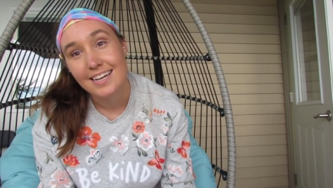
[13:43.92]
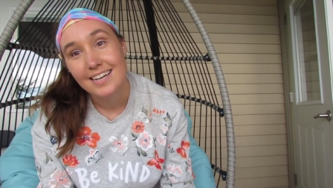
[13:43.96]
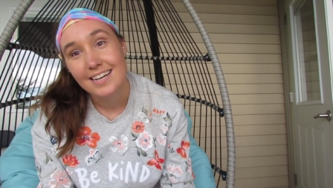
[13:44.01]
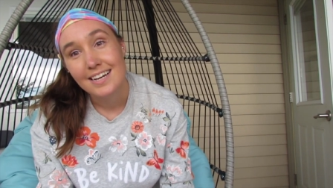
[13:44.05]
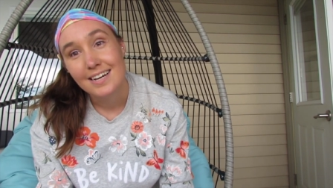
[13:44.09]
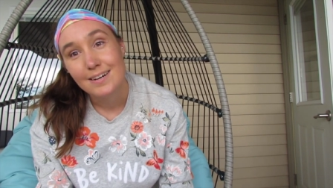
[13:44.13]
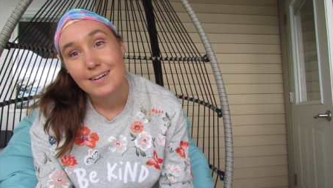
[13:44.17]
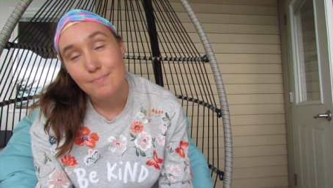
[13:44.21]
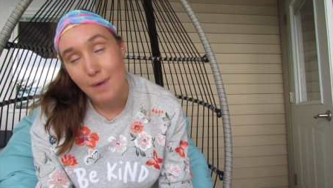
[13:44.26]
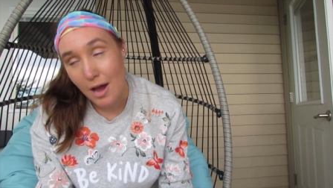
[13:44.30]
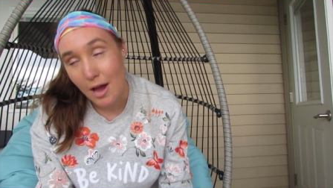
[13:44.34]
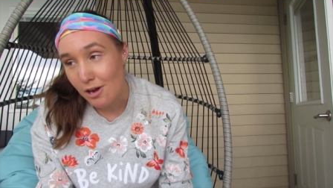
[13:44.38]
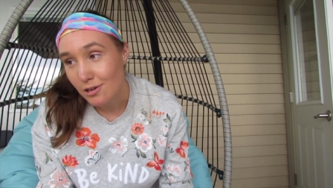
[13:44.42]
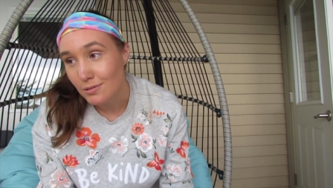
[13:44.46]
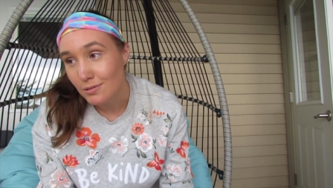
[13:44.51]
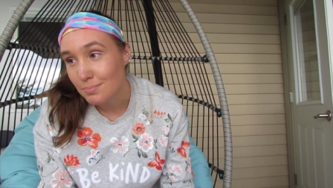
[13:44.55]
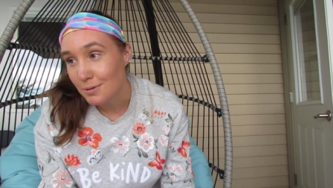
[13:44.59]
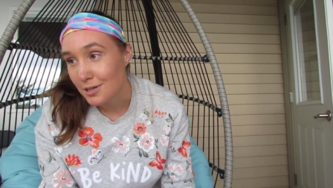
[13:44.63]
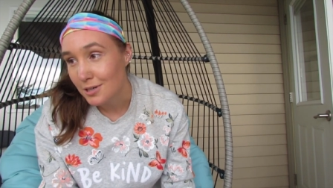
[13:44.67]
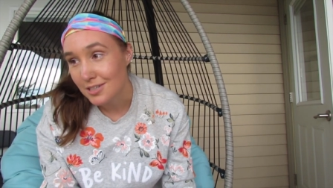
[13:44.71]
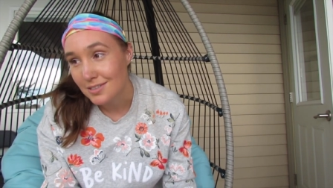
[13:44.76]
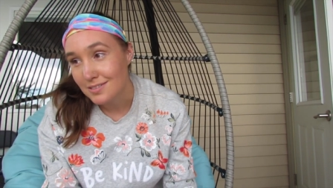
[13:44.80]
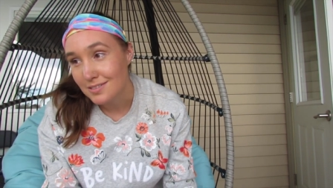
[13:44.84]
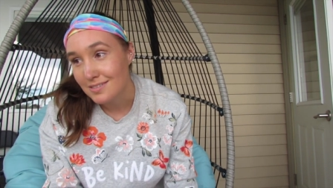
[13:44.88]
my old
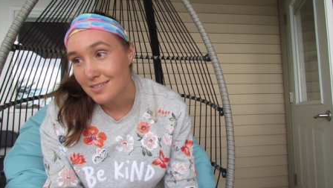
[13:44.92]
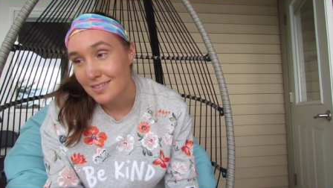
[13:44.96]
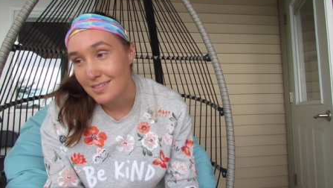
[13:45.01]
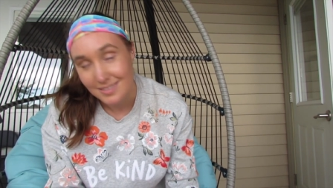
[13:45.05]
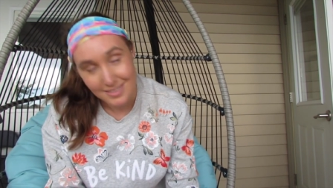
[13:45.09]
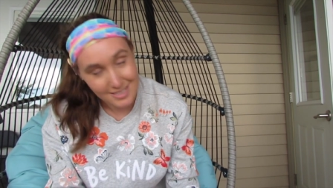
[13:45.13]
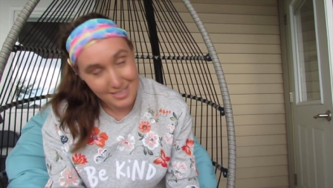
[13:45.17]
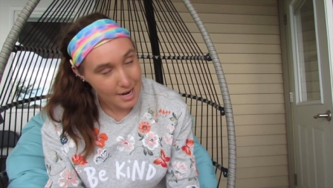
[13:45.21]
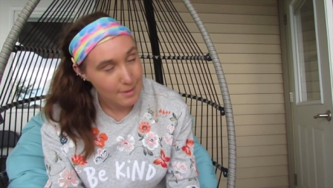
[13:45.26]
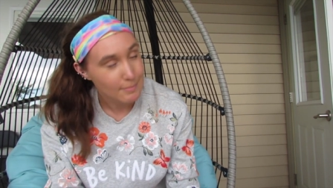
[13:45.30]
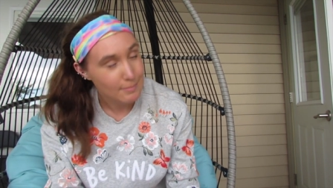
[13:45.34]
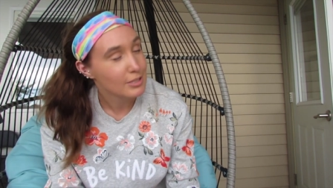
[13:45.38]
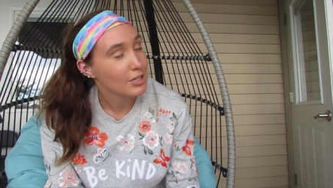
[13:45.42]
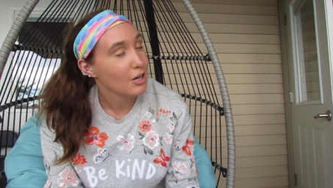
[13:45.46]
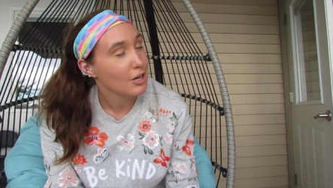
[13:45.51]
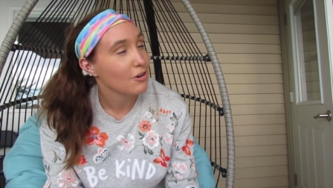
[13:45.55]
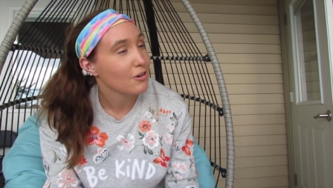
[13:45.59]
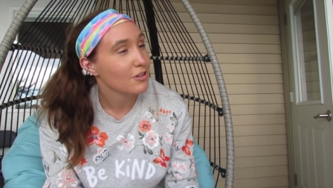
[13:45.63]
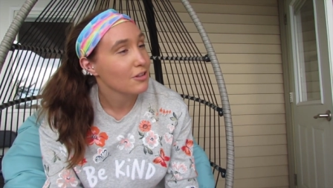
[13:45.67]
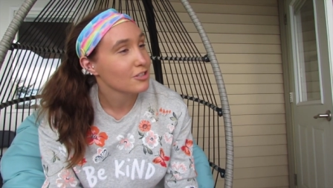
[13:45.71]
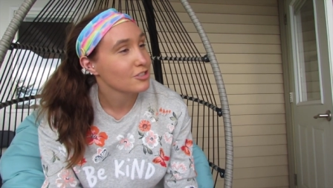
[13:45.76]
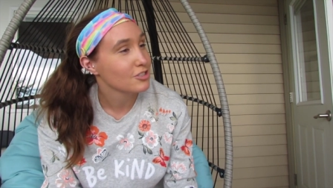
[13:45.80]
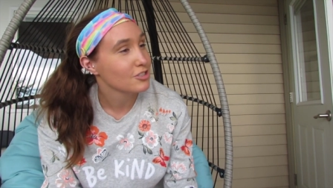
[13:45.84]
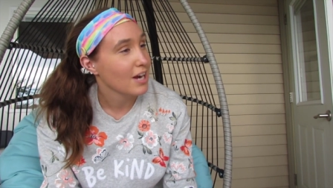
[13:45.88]
purse, it's time to go
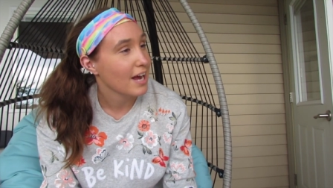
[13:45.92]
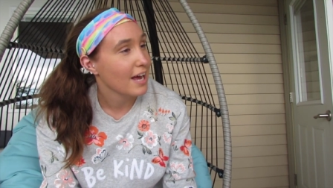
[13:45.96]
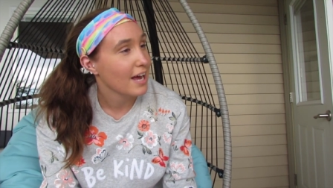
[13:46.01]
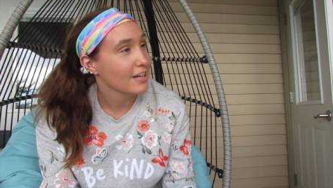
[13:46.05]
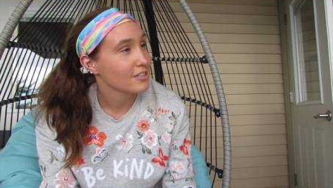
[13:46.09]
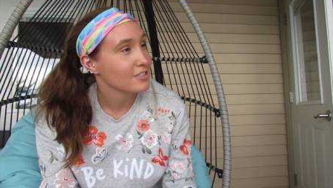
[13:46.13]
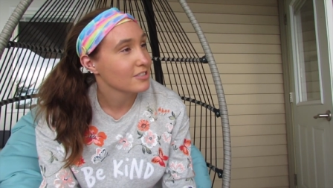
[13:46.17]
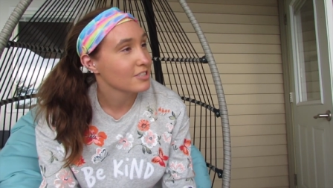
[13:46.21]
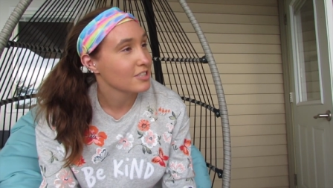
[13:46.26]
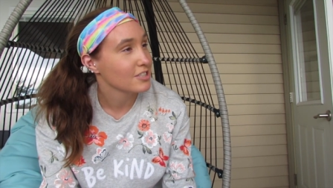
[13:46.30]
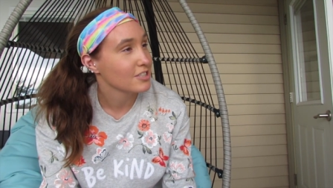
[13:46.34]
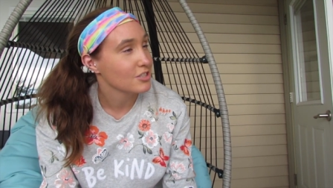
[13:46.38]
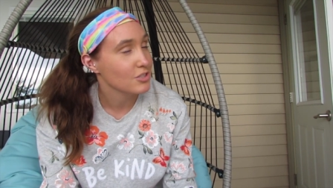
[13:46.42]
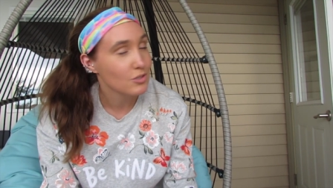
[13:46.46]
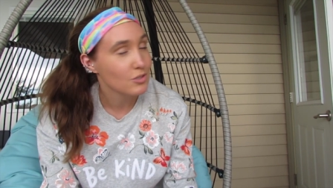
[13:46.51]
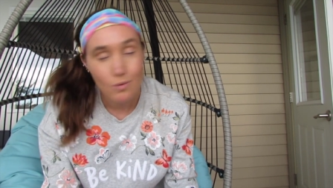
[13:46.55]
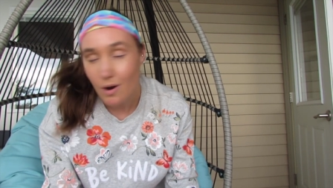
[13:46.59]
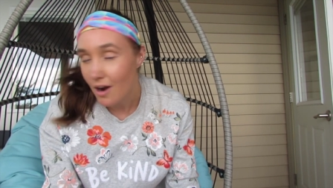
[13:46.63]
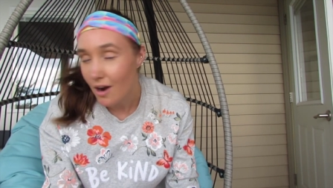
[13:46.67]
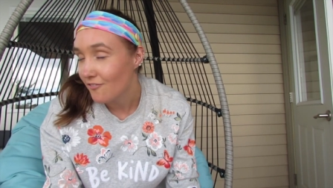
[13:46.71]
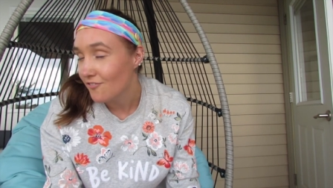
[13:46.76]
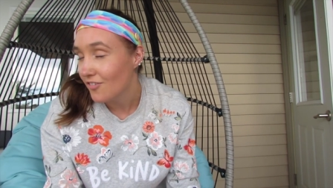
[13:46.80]
to the trash because you are